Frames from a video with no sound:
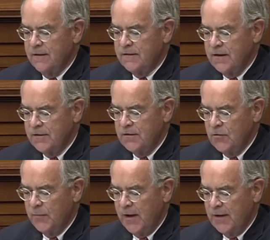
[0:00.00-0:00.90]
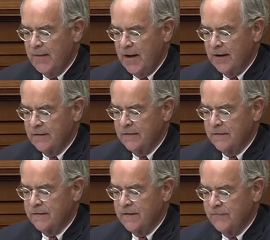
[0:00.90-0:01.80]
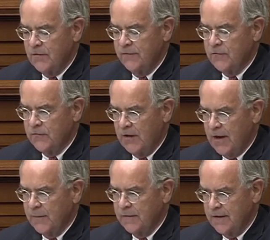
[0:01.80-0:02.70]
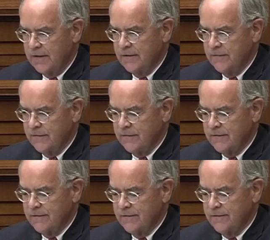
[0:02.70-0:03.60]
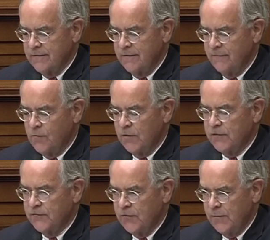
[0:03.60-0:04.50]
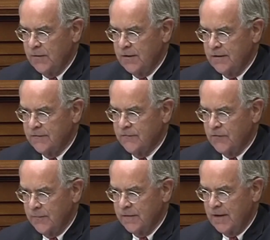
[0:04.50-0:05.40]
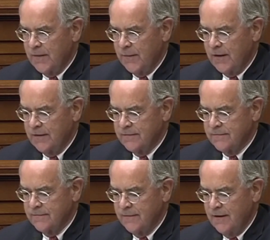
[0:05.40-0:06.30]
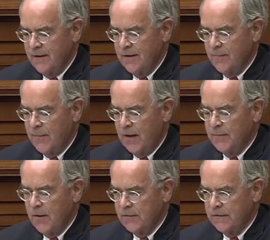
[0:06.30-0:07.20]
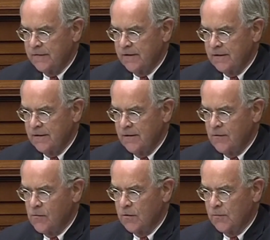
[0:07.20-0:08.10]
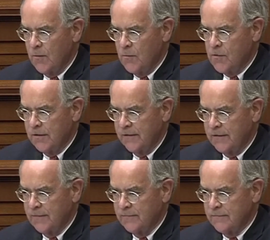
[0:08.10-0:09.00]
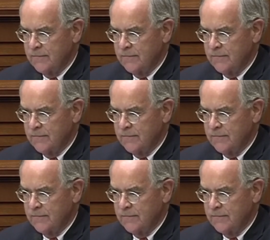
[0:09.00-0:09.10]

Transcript: Did you pay back several of your top executives for contributing to Trump's campaign by bonusing or rewarding them?